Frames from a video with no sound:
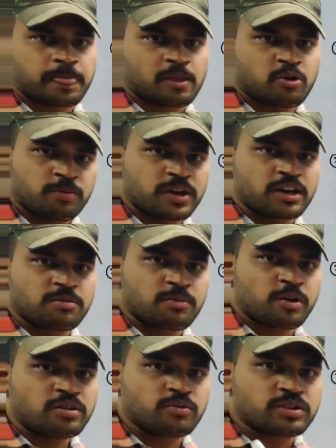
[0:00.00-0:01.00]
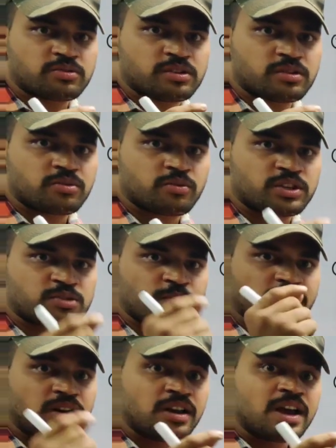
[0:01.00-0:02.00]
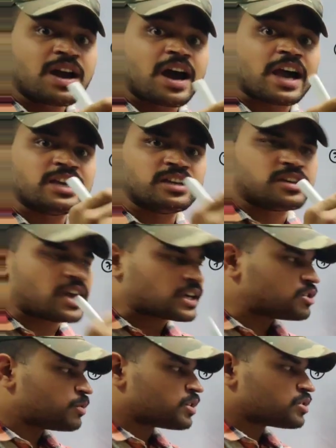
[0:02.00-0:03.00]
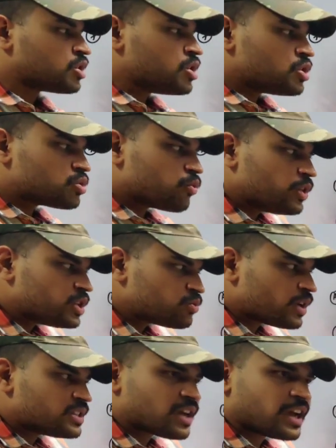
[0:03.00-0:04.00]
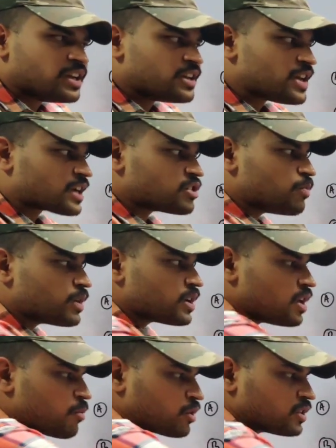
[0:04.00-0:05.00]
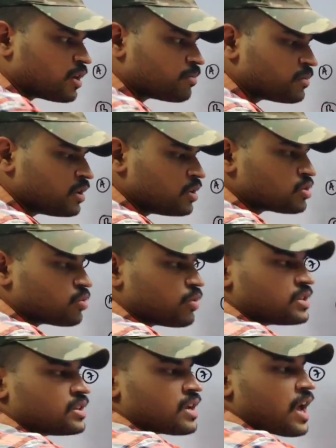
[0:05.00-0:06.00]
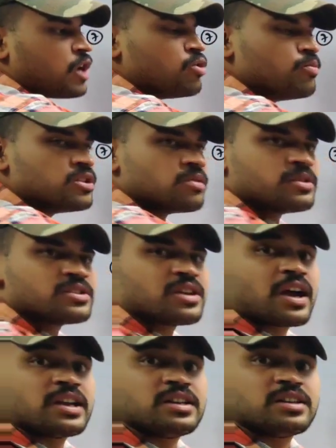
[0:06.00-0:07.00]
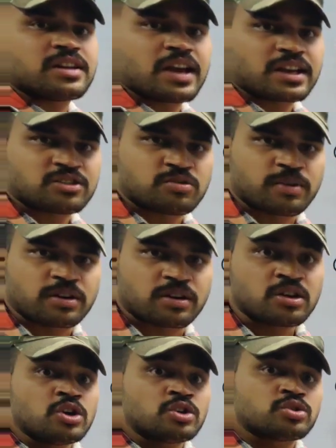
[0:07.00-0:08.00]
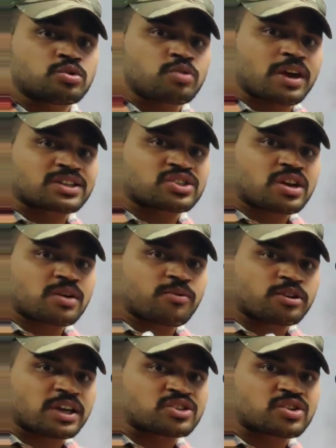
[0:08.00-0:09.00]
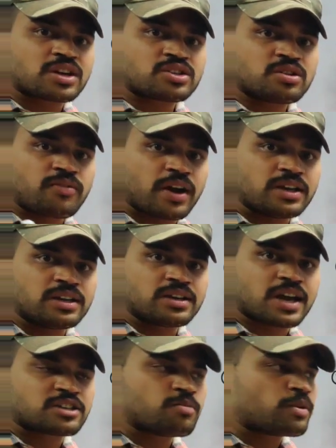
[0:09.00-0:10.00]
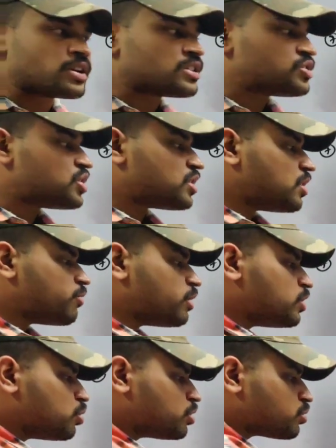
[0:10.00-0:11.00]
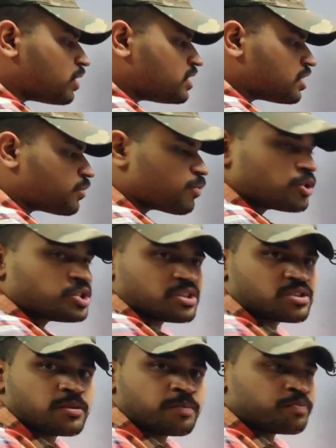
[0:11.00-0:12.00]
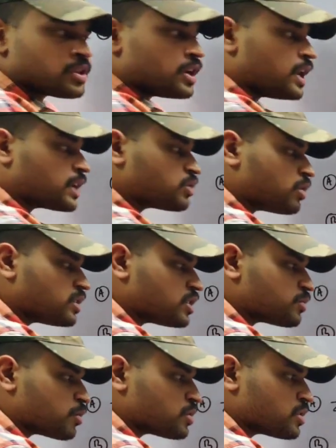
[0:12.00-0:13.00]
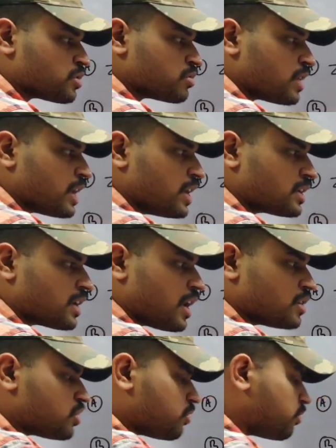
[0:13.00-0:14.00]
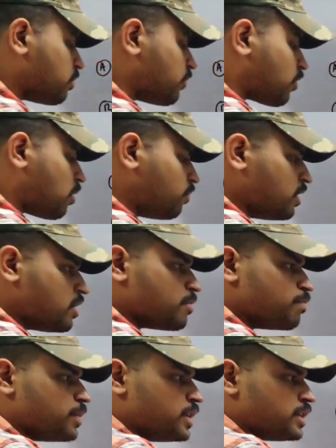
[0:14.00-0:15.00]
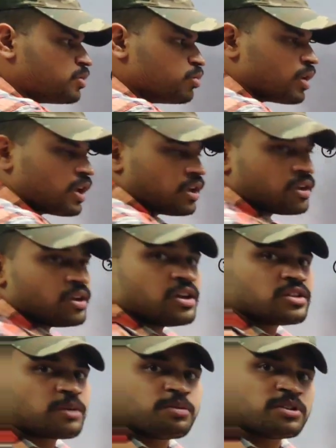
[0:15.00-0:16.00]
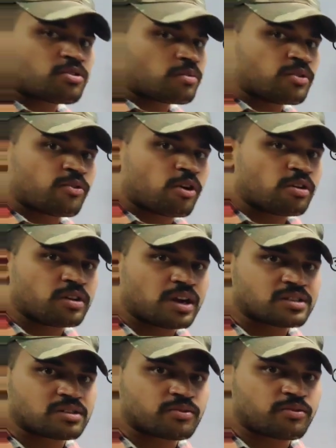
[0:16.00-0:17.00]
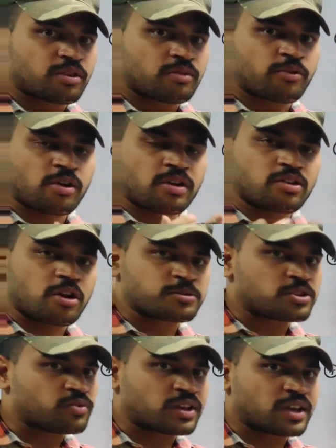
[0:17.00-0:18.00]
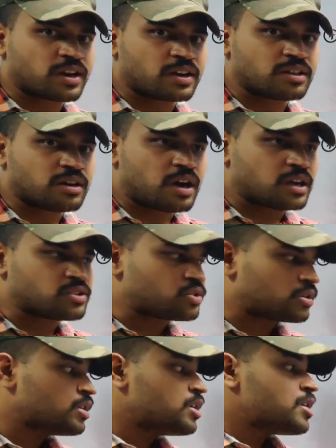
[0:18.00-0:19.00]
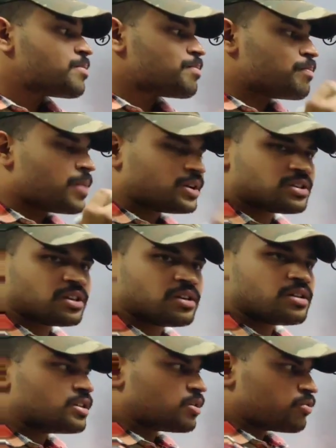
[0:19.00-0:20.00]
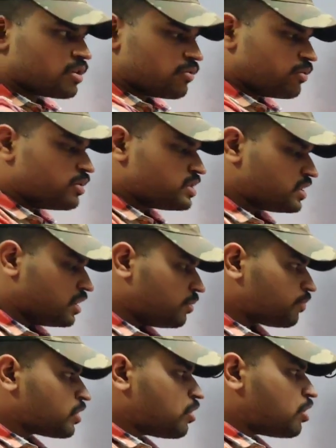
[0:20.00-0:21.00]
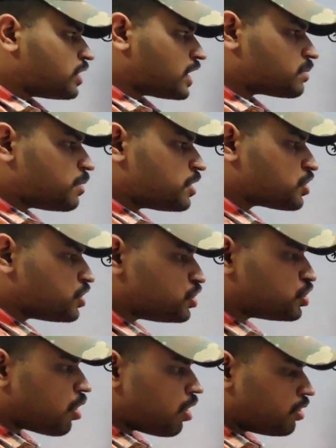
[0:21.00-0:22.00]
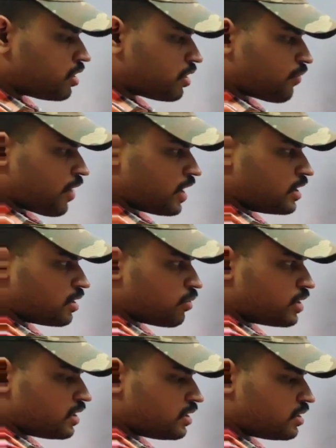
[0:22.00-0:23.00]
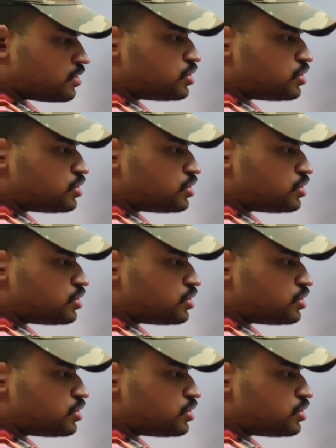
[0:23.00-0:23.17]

Hope you're getting my point. Which metal? Highly reactive metals. So which one is the highly reactive metal among them? So what is that? Aluminum is the highly reactive metal. So to extract, for the extraction of highly reactive metals, generally we use, what is that process? Electrolysis process. So direct answer will be from B to A. That means from the following answer, following options we can get the answer. But here we will see on the explanation, John refining. What is that?